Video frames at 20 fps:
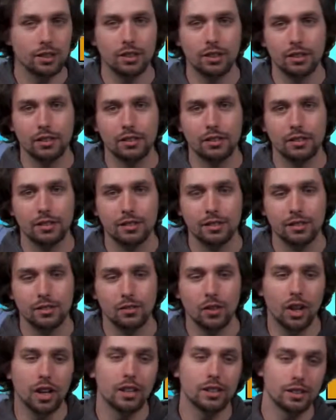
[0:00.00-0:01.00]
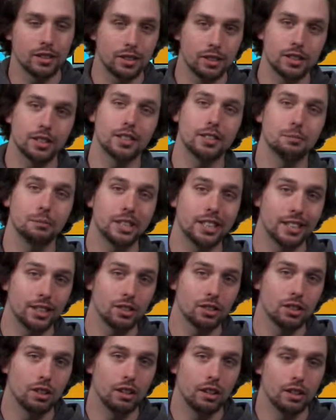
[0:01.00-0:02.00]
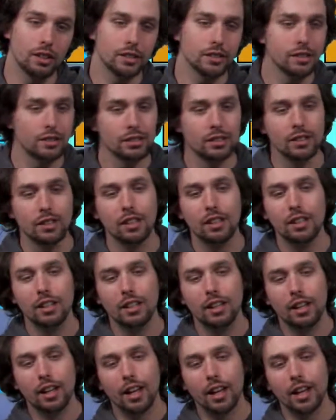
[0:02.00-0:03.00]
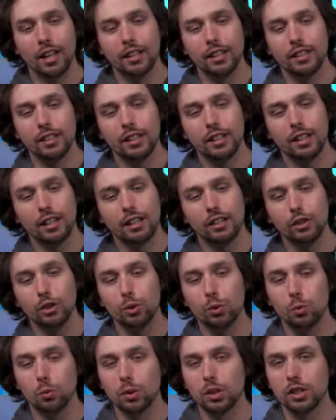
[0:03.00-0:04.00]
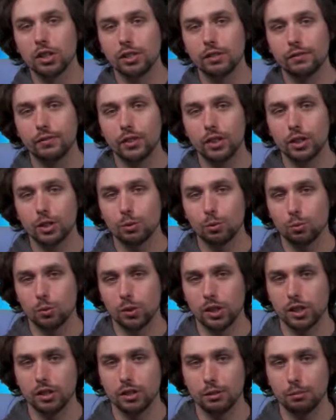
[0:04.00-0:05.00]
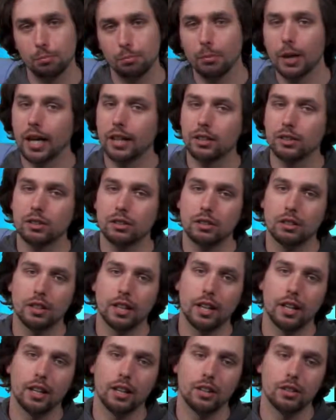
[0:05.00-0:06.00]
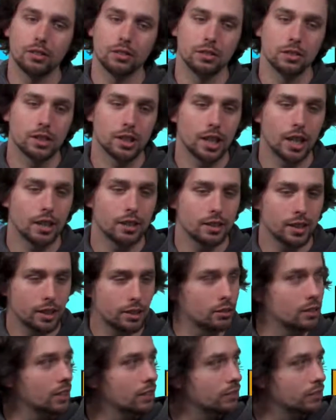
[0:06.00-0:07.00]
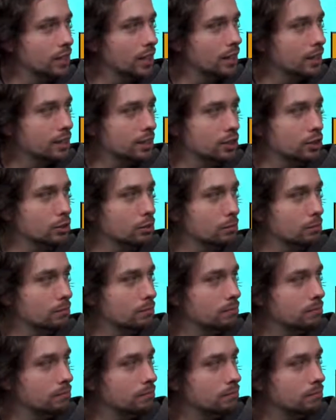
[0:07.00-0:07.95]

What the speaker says: Oh. Well, there's going to be guild halls. And new world versus world battlegrounds. Kind of like Rift, I assume?